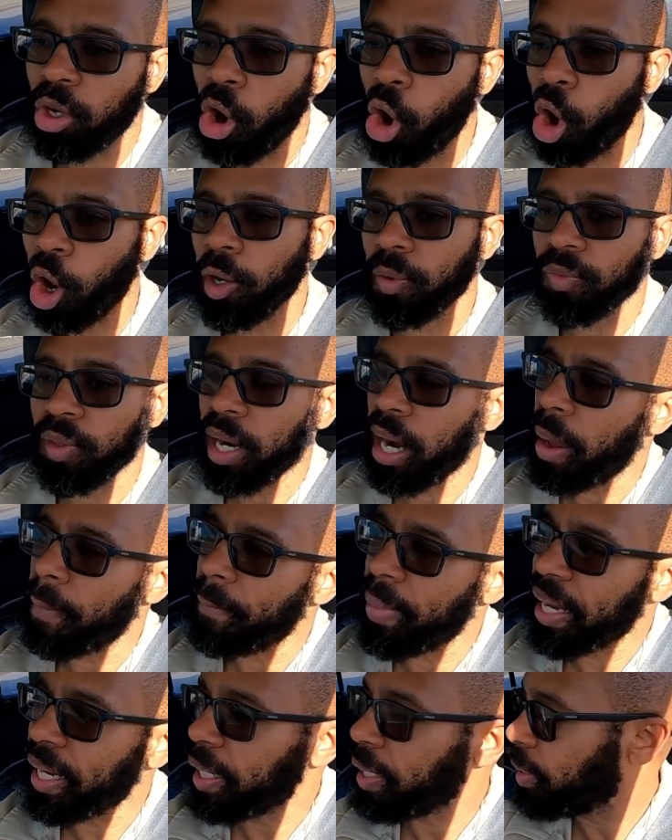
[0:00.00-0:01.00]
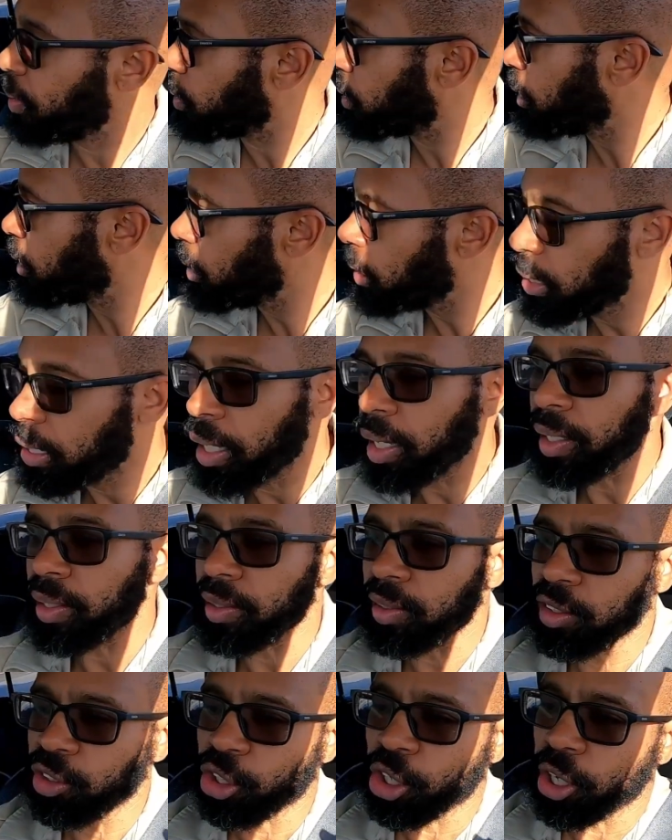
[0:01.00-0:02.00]
cart that I made,
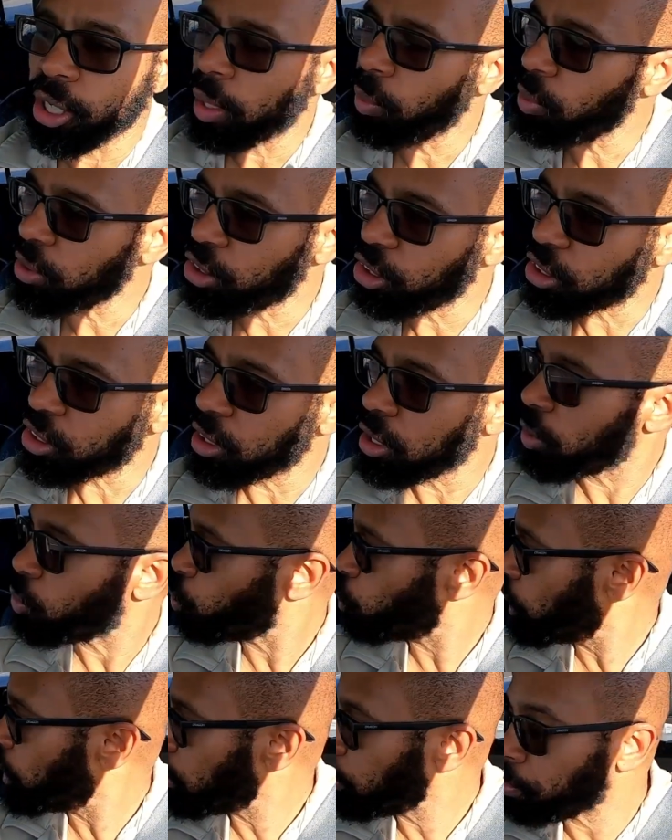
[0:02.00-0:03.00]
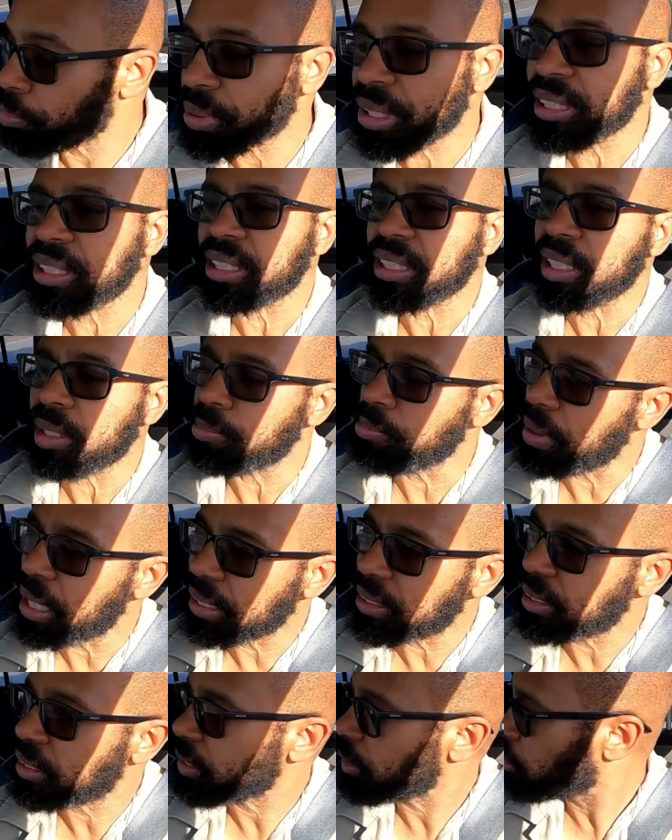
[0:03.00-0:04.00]
you know, it would just look really busy and
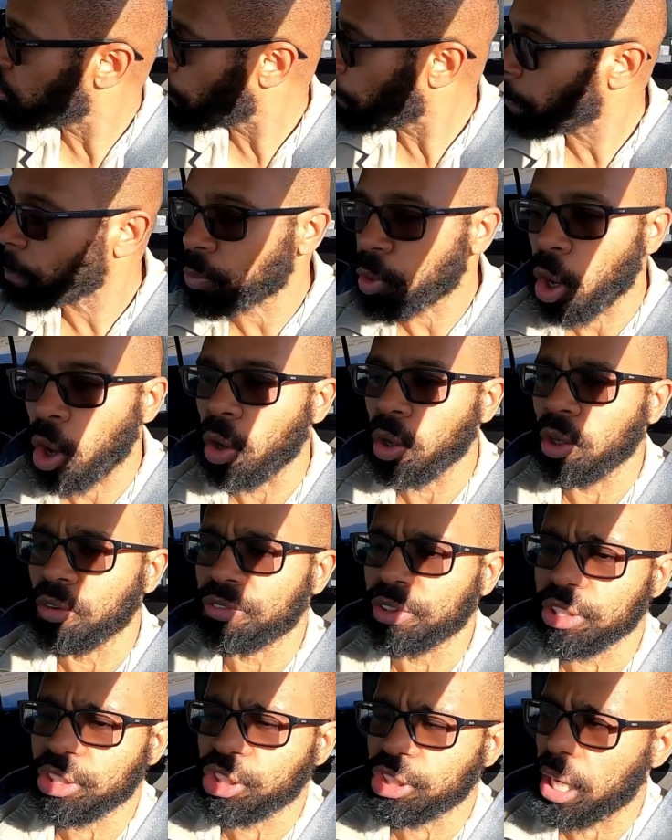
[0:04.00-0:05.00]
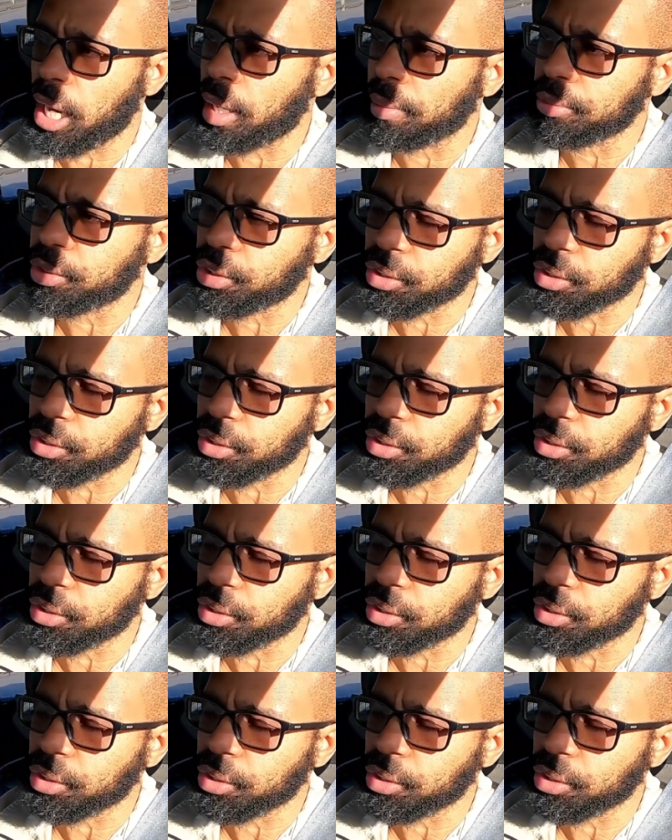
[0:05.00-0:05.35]
messy all over the shop.